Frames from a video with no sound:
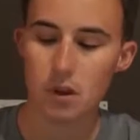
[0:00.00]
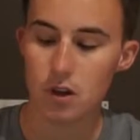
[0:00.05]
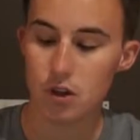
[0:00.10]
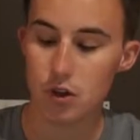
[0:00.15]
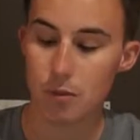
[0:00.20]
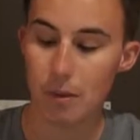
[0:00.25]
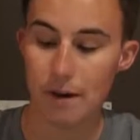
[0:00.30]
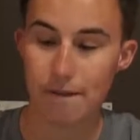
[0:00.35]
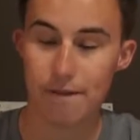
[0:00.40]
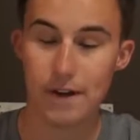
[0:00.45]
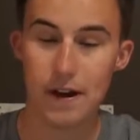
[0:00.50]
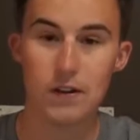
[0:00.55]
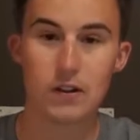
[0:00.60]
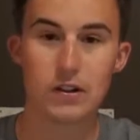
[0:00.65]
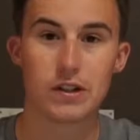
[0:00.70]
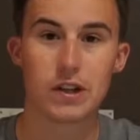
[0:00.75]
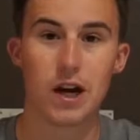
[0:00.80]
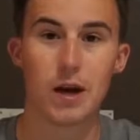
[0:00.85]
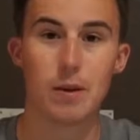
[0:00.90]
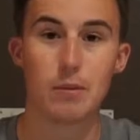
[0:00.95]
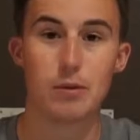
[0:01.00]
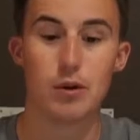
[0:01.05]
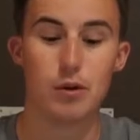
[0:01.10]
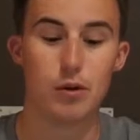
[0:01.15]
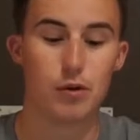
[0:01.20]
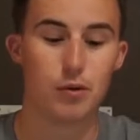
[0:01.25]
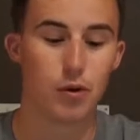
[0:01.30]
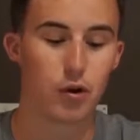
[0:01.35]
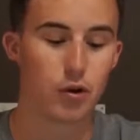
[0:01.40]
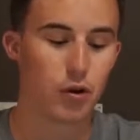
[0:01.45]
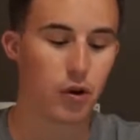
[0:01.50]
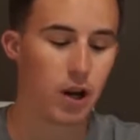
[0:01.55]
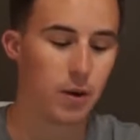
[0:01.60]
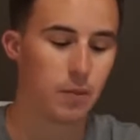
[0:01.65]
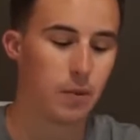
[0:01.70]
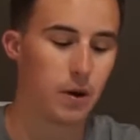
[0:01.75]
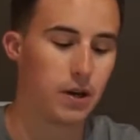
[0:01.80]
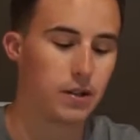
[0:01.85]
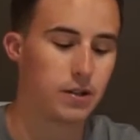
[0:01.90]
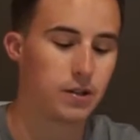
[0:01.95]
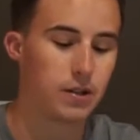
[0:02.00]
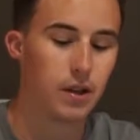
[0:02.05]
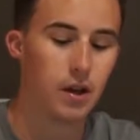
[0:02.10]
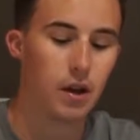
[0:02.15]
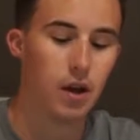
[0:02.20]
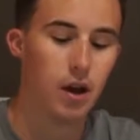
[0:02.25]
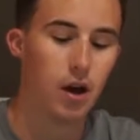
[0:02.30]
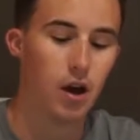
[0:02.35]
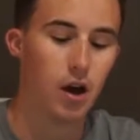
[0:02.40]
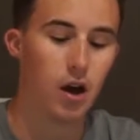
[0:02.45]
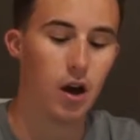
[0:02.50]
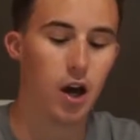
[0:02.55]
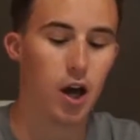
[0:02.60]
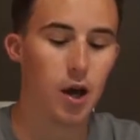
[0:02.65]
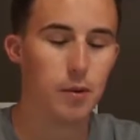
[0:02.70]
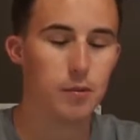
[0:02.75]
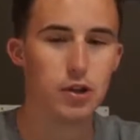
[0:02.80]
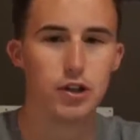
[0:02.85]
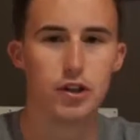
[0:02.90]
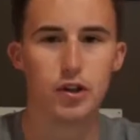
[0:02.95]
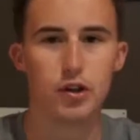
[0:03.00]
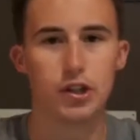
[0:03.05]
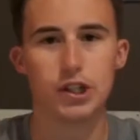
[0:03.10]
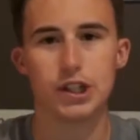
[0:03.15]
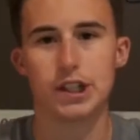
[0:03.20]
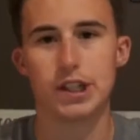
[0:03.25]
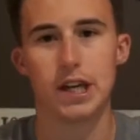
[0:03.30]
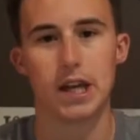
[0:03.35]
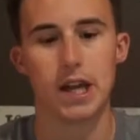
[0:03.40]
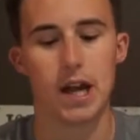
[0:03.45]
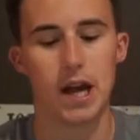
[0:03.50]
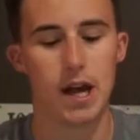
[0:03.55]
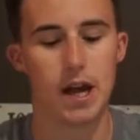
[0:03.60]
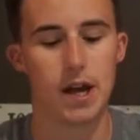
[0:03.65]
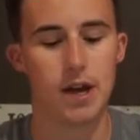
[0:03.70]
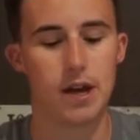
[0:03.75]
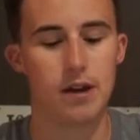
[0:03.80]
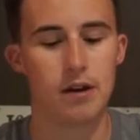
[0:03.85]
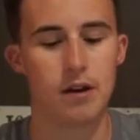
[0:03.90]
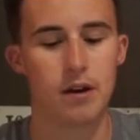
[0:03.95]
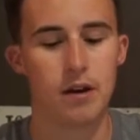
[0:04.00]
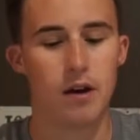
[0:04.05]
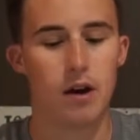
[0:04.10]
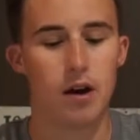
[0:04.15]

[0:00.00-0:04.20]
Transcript: So my favorite time to throw crankbaits, usually just get a